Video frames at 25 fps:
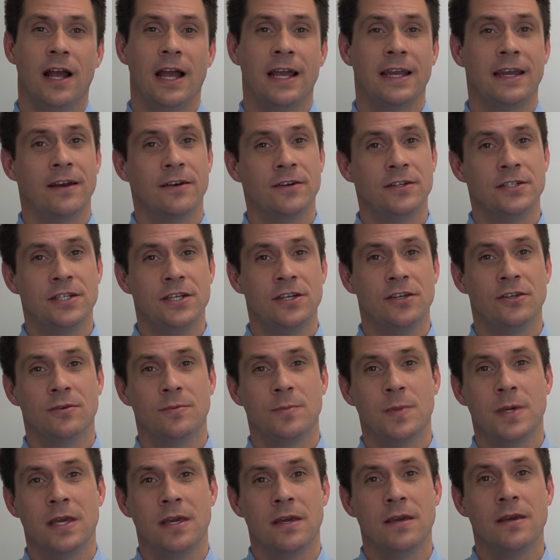I guarantee you'll
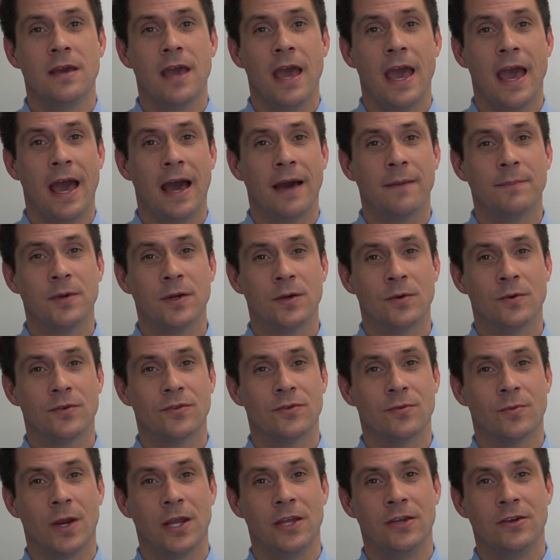be happier with
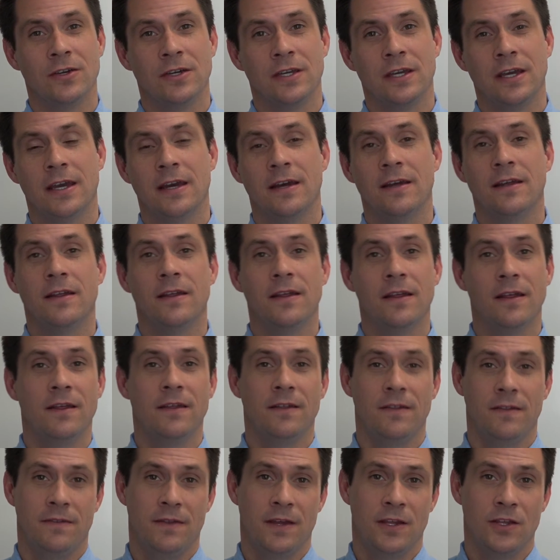the rate you
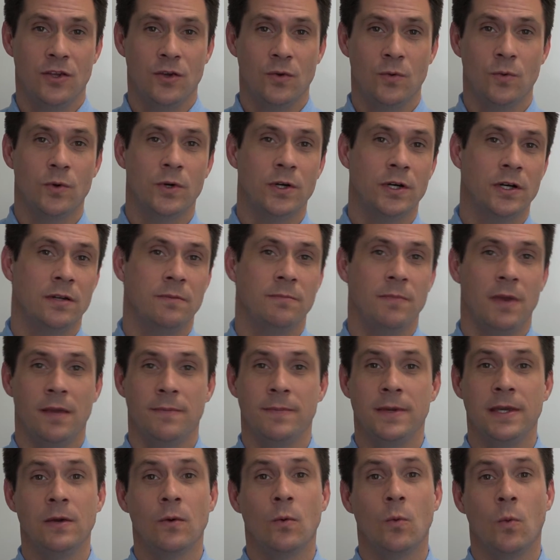get than you would
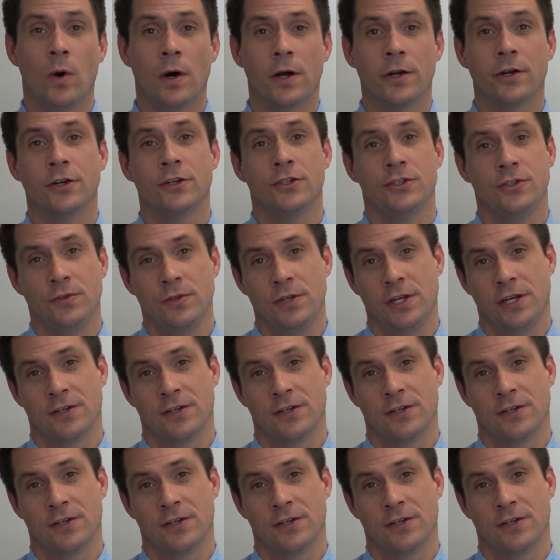maybe 1 or 2